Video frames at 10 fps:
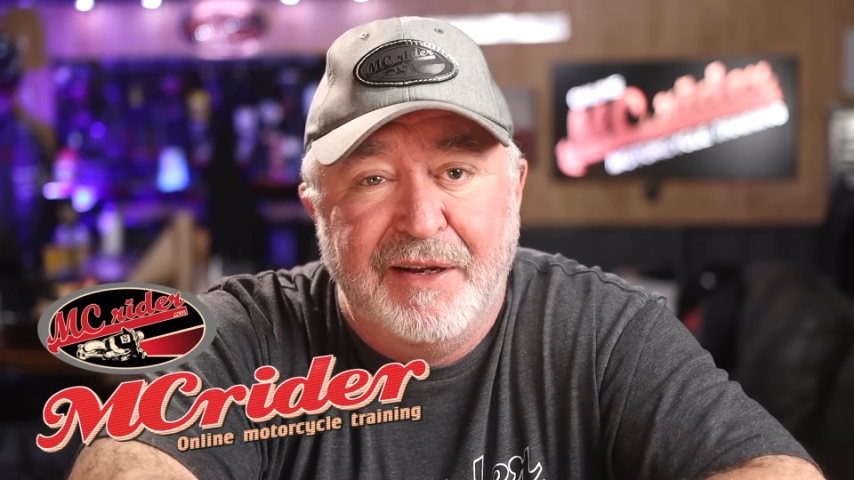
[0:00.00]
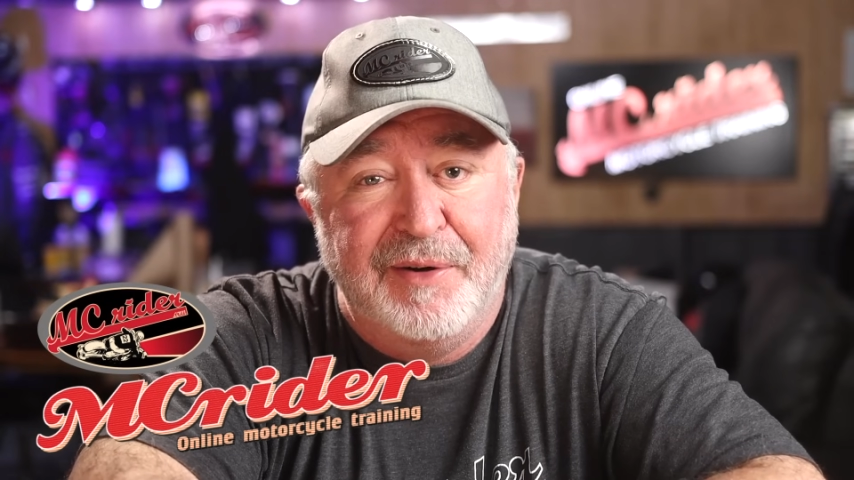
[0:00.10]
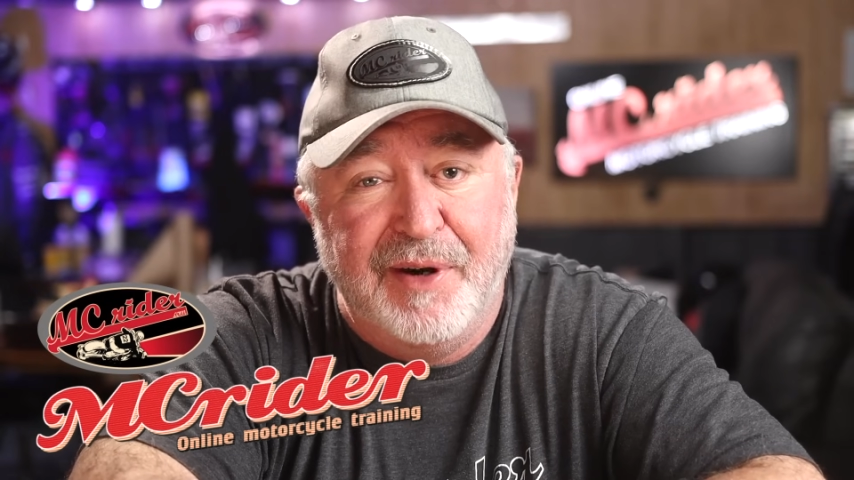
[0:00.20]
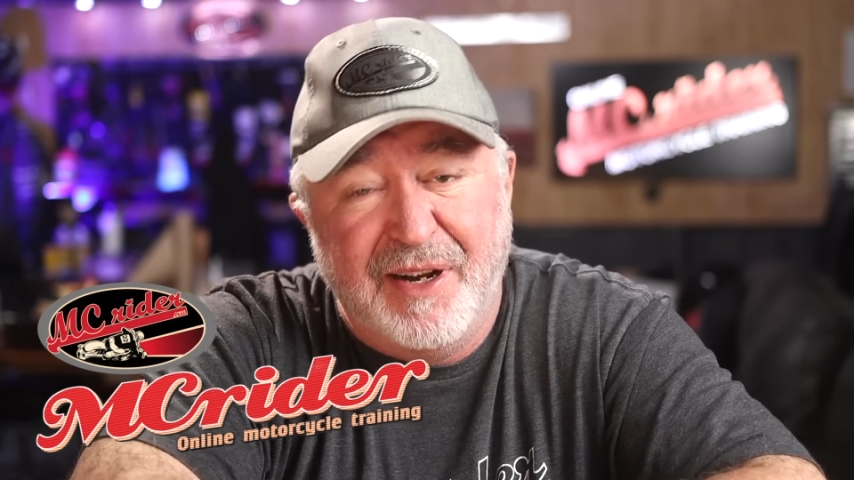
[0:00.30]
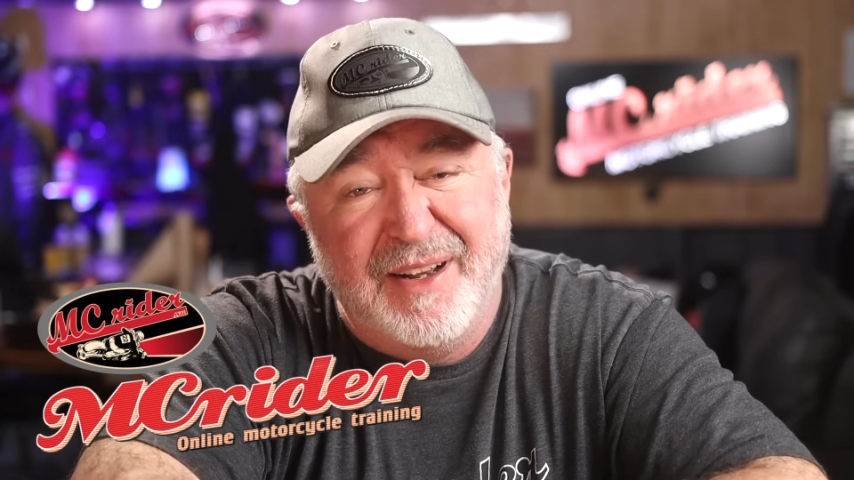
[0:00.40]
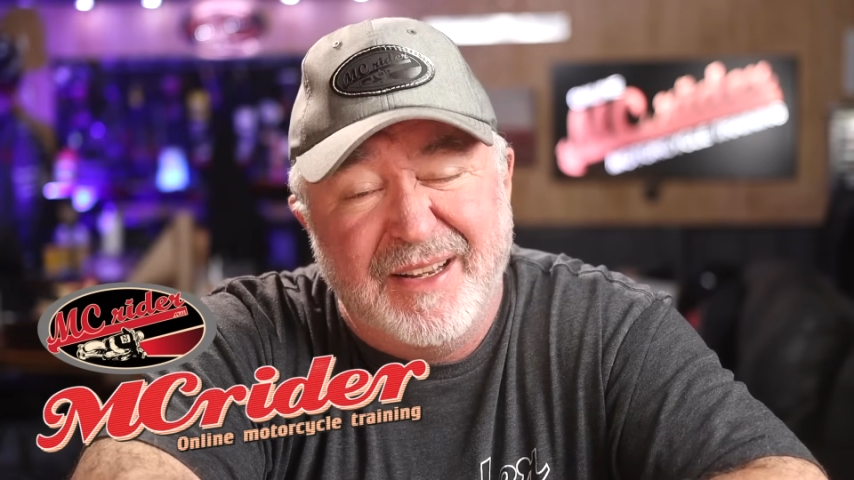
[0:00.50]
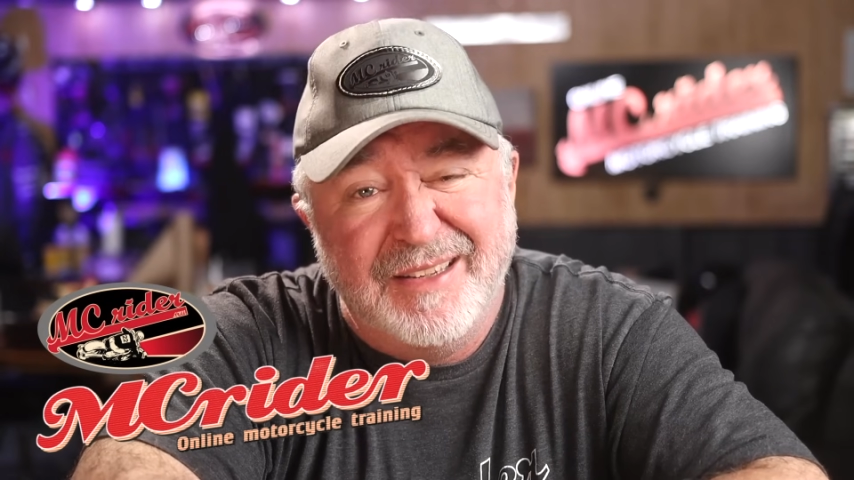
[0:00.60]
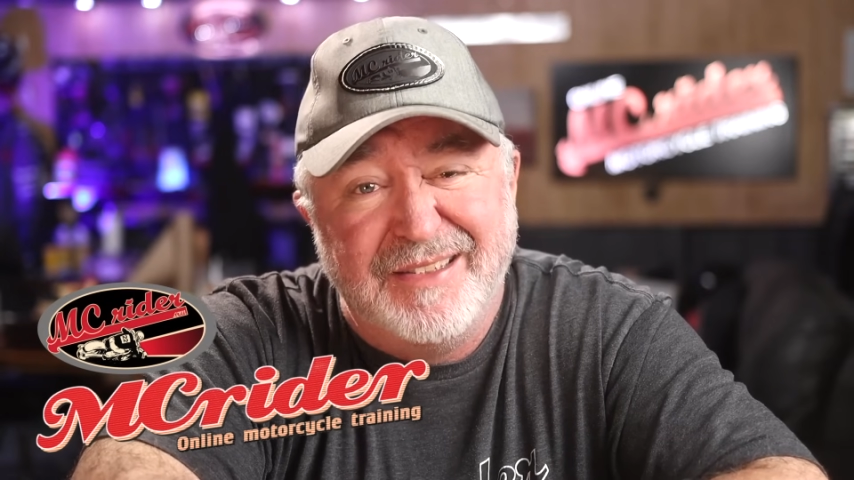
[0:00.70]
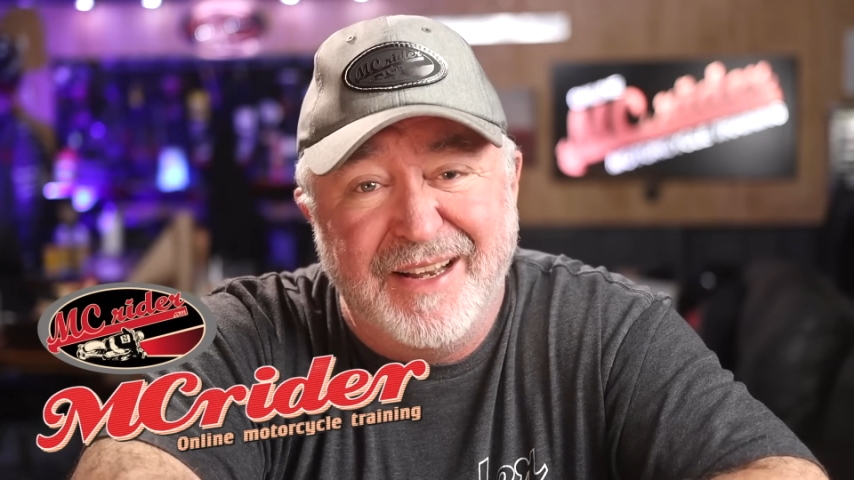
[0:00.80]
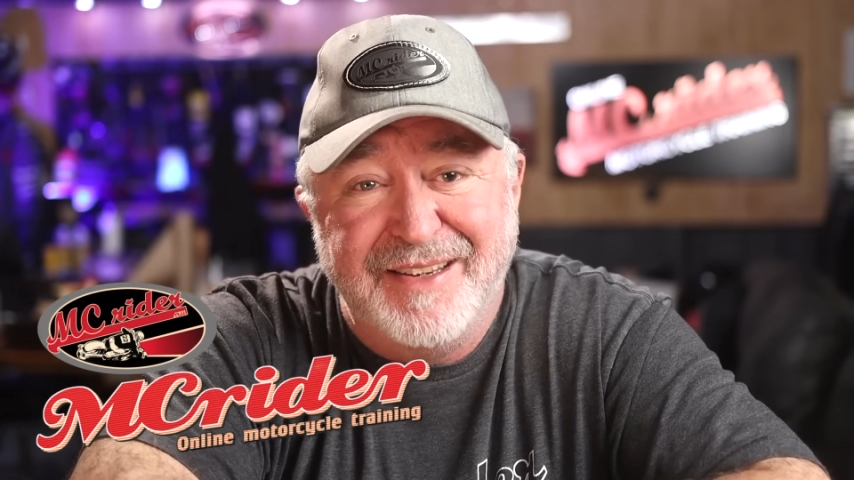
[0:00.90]
Well, I
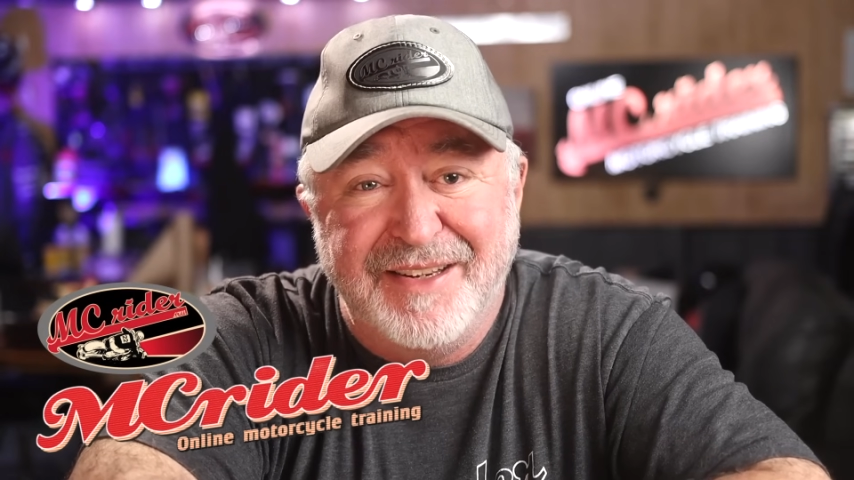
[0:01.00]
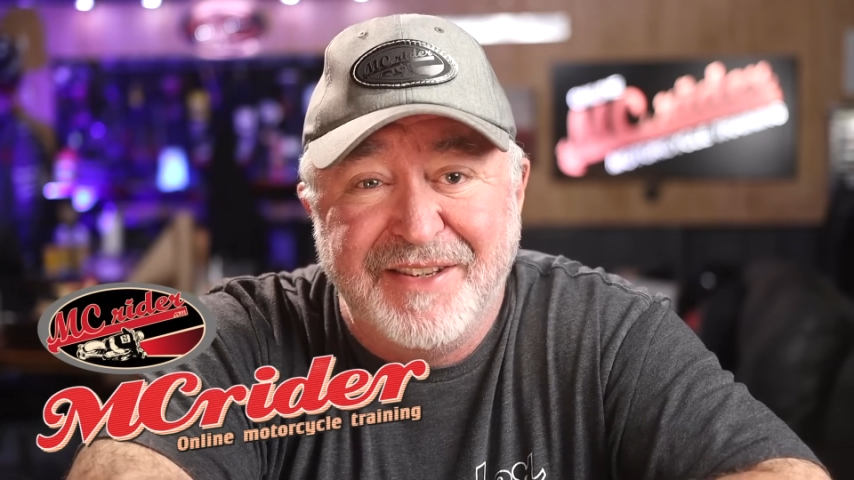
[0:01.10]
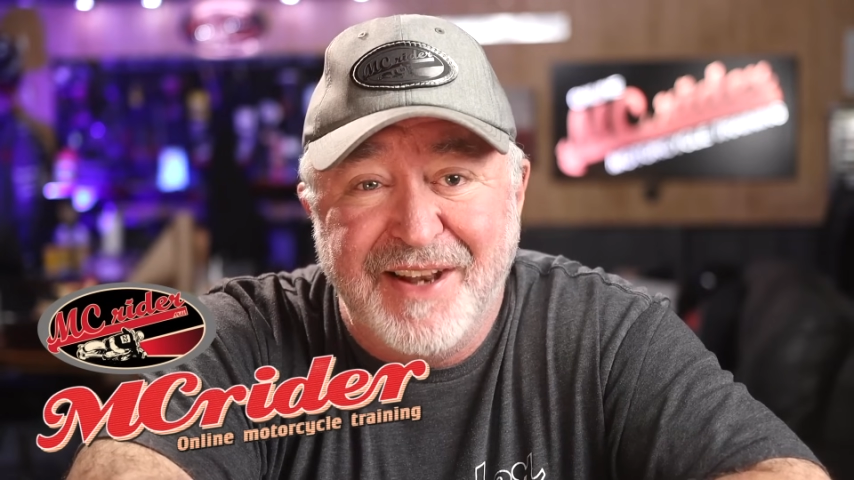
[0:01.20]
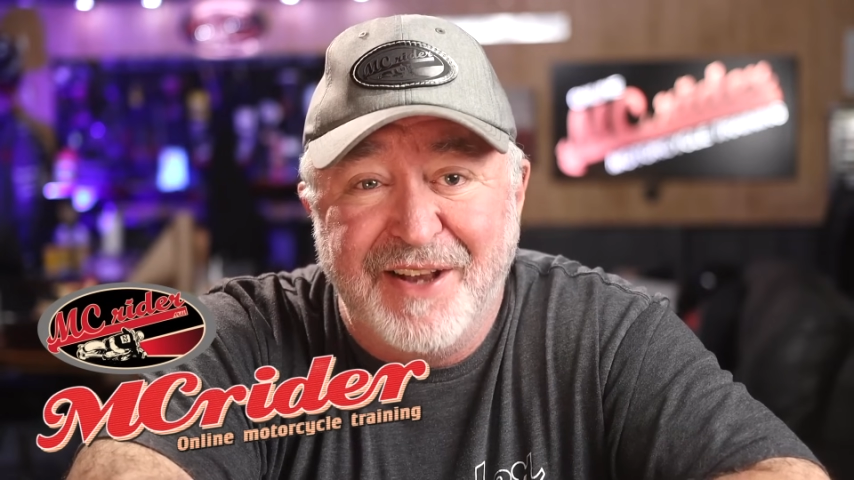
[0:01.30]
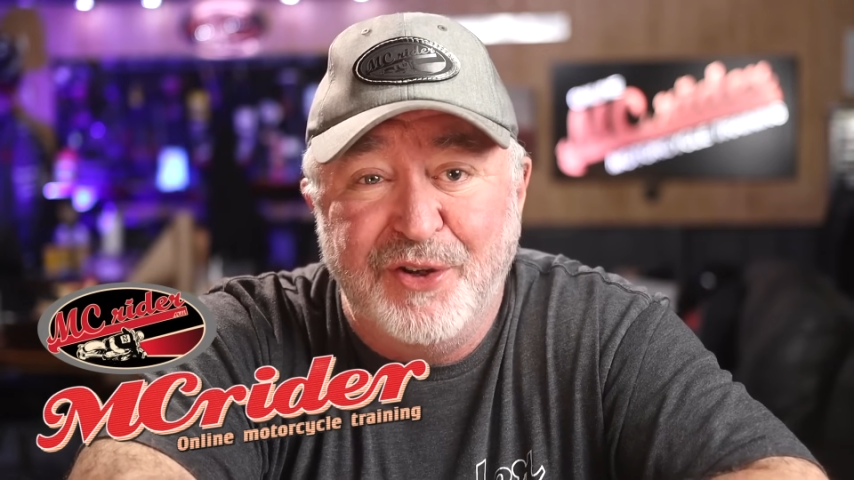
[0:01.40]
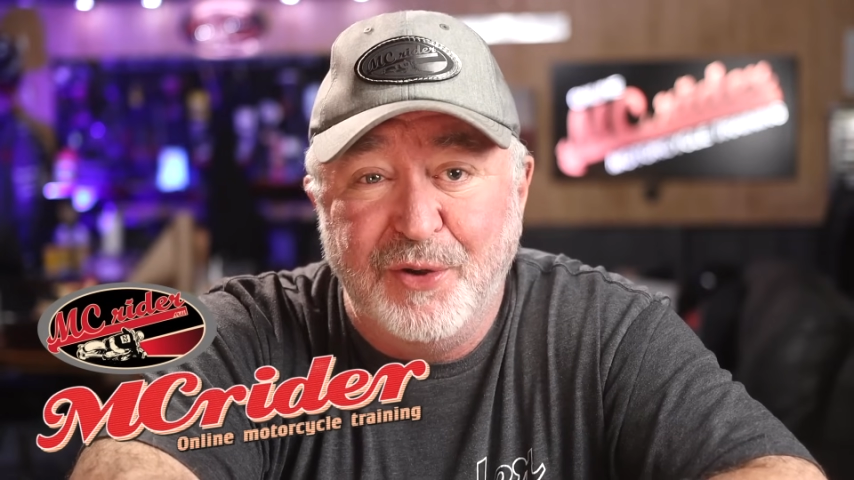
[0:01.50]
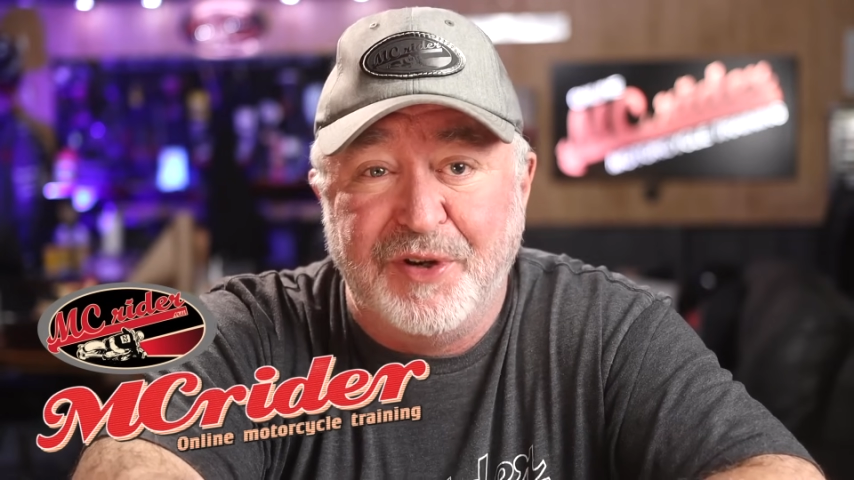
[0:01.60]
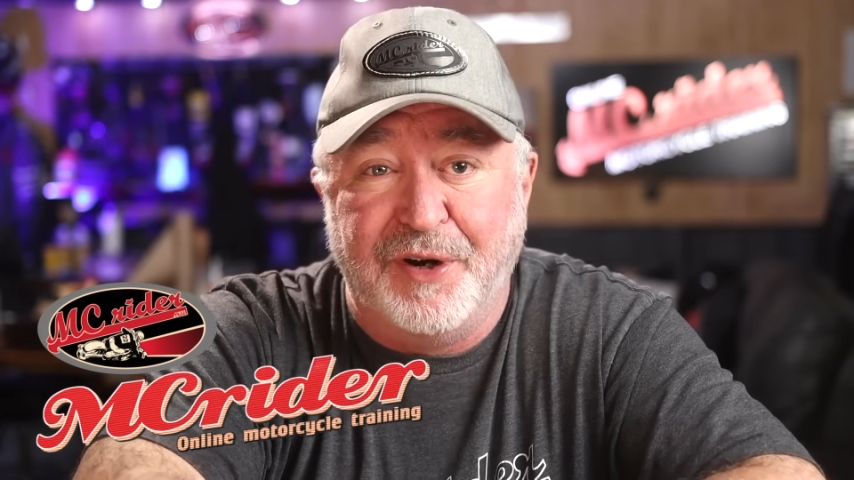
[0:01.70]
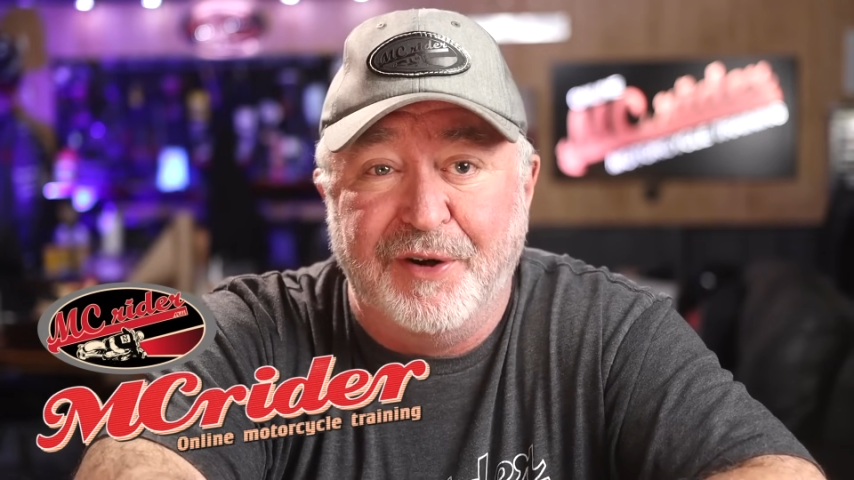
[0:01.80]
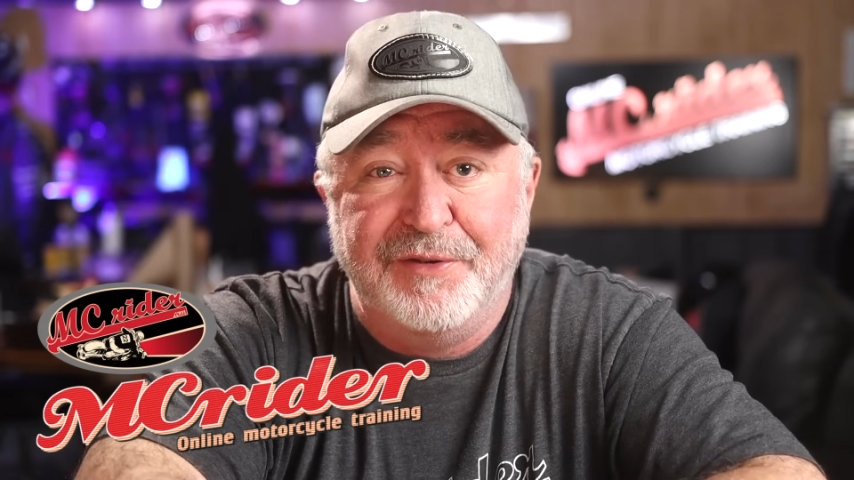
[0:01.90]
can tell you it's not
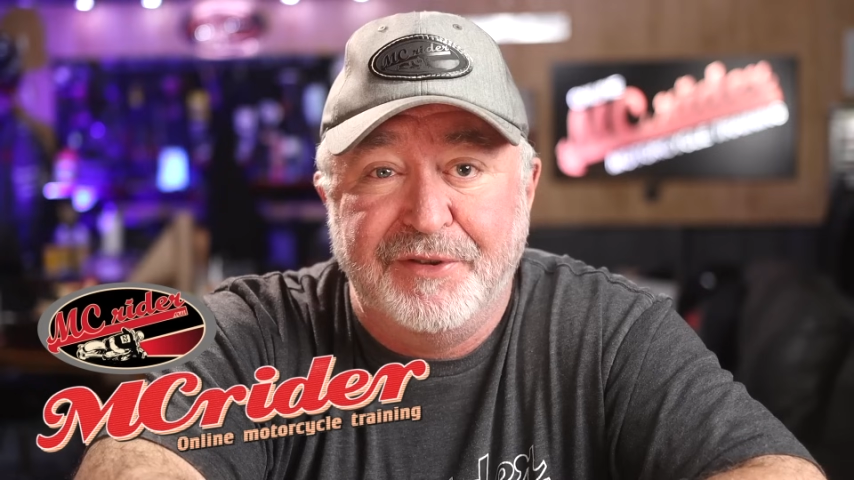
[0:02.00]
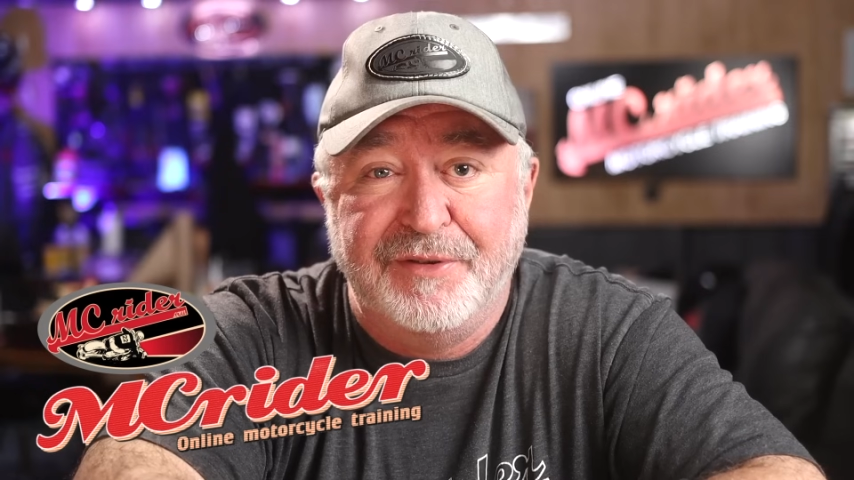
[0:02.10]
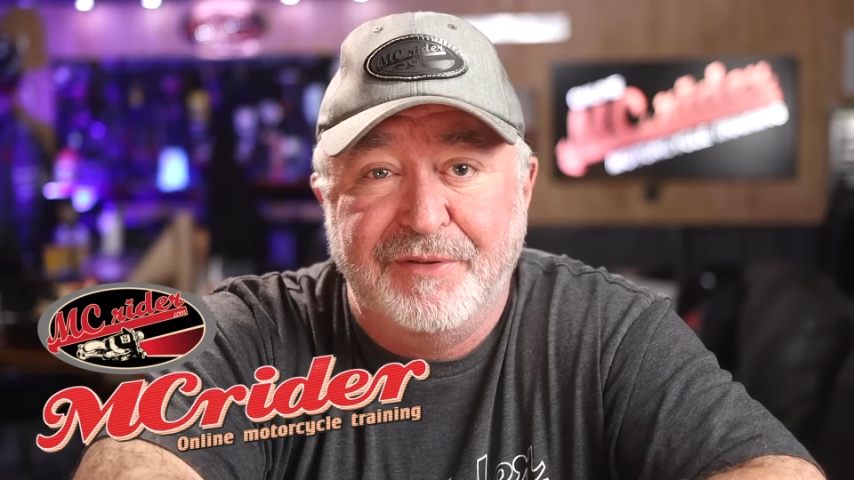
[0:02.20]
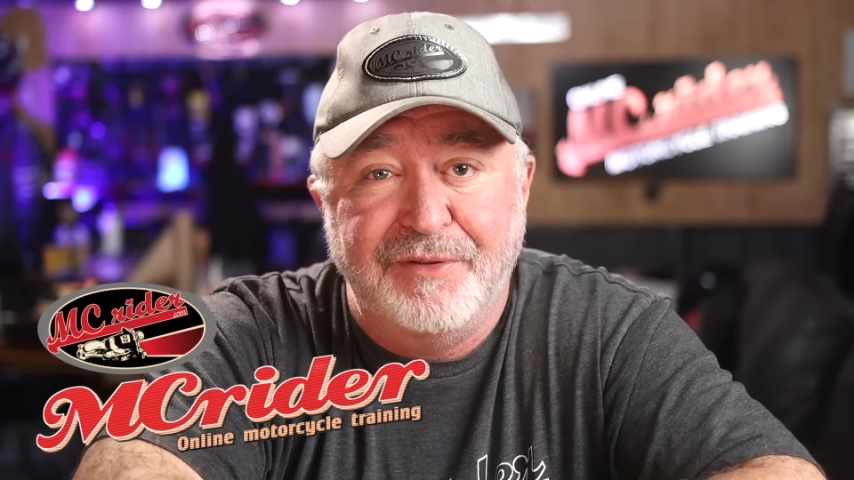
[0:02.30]
U-turns.